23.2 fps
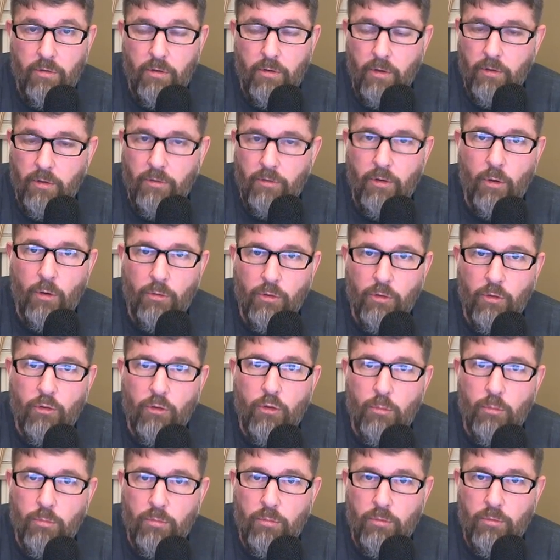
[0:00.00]
Doser
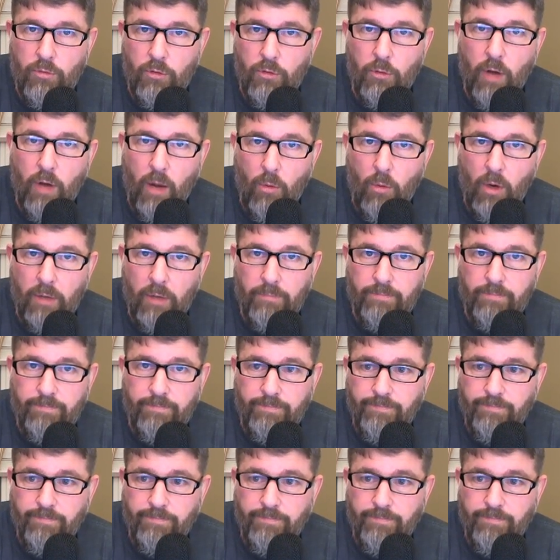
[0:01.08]
2.1.